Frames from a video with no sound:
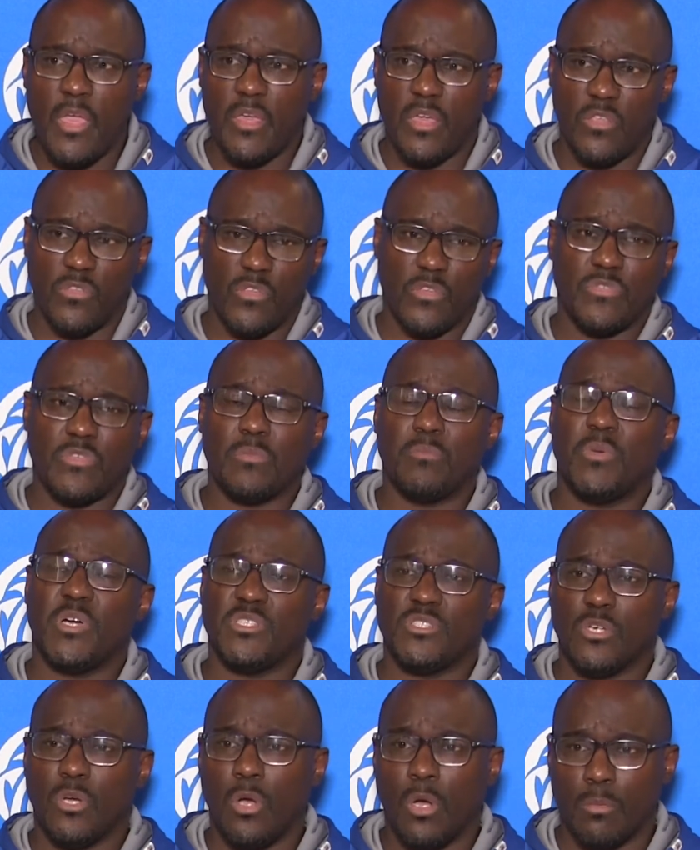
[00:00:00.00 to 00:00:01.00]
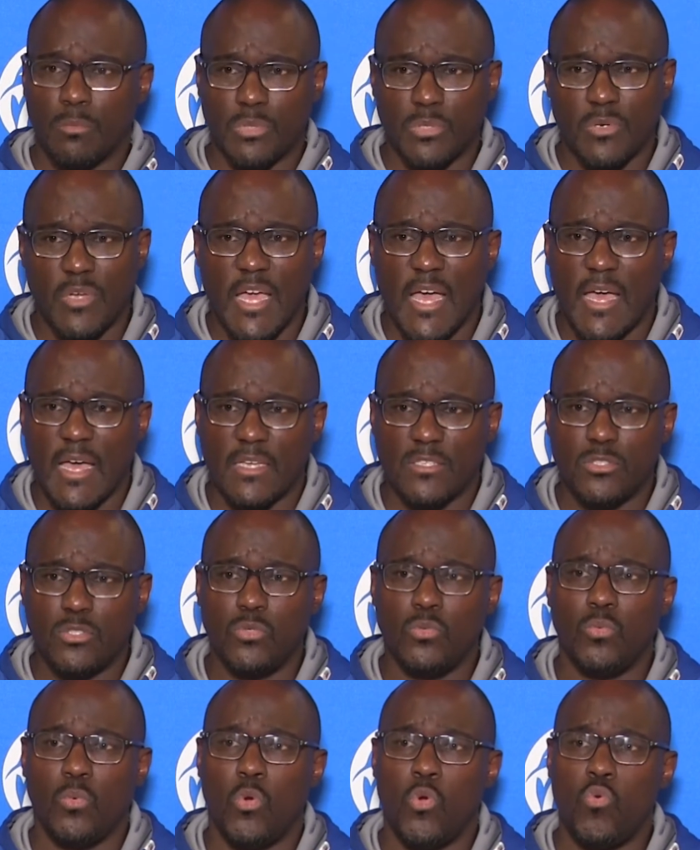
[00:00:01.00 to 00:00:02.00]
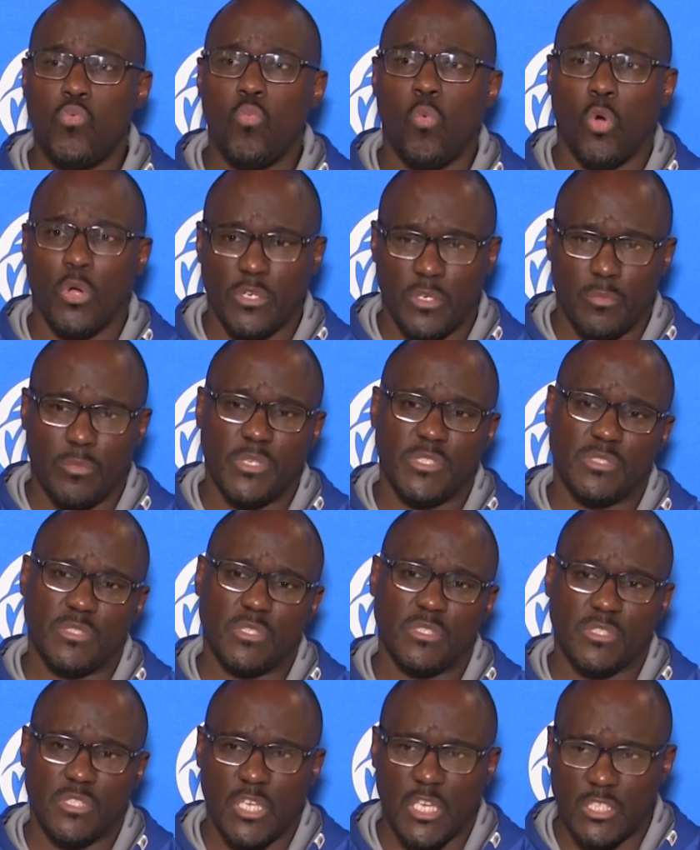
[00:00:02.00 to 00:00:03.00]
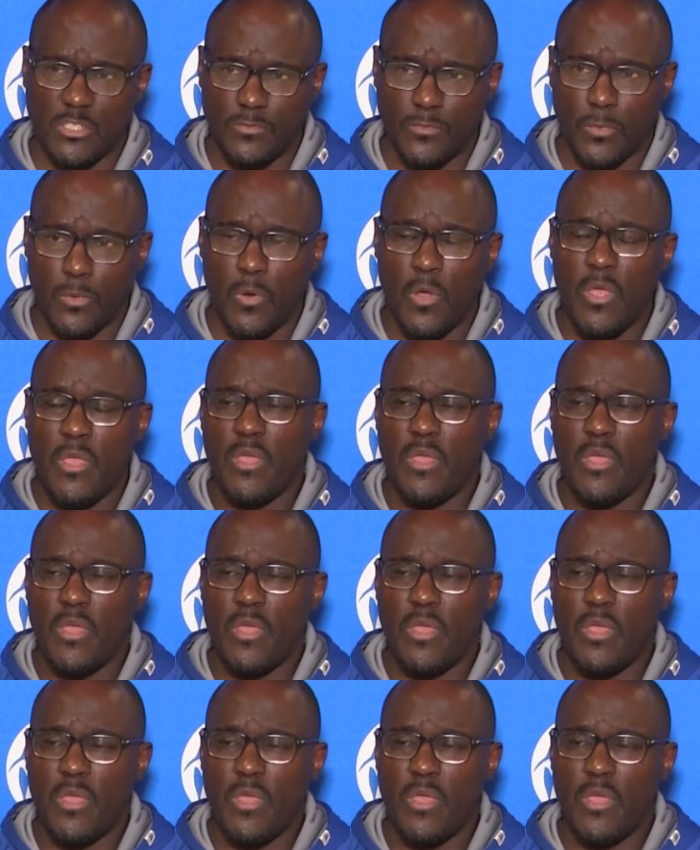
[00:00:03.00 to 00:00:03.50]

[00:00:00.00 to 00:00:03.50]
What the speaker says: Is there's a bunch of humble guys who want to be successful